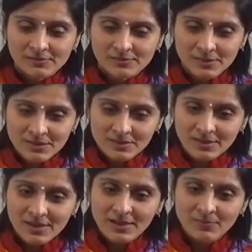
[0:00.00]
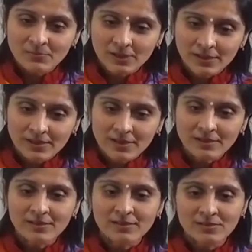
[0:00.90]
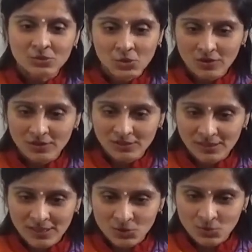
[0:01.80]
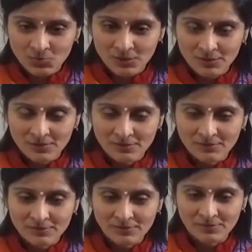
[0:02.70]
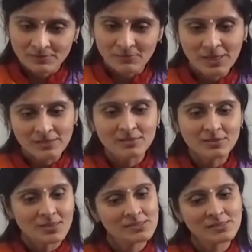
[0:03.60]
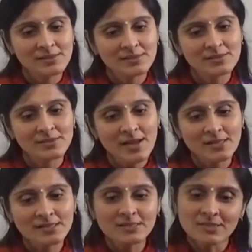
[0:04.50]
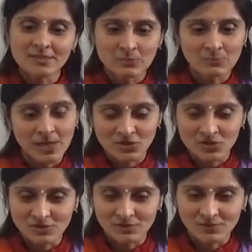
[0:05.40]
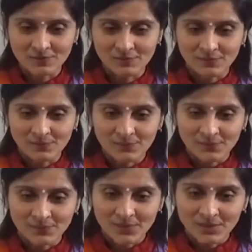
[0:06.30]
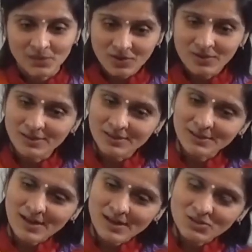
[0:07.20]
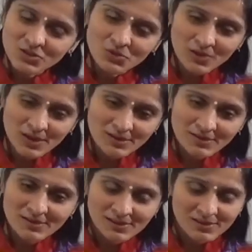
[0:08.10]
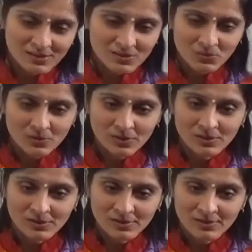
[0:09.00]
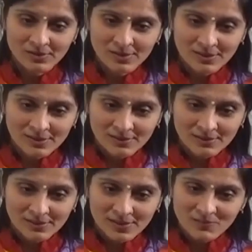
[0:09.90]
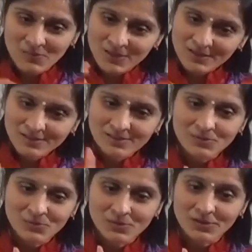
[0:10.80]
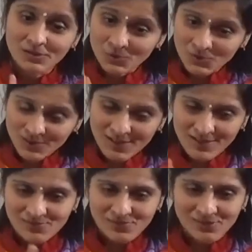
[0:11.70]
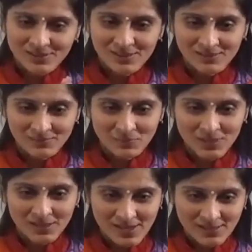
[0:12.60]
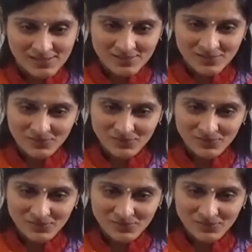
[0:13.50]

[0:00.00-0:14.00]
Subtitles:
describe vairagya as non-attachment. Better translated as dispassion. Yeah? Not attached to anything in the world. Yeah? Being in the world, doing everything, but as if